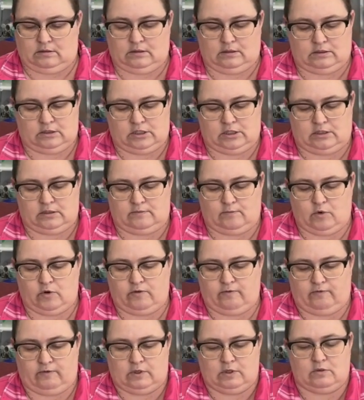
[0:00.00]
just more
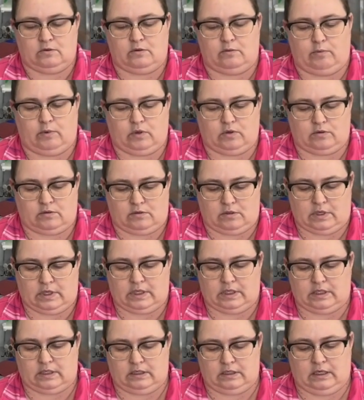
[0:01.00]
viewable,
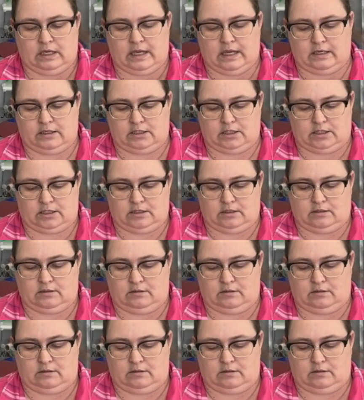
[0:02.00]
and yet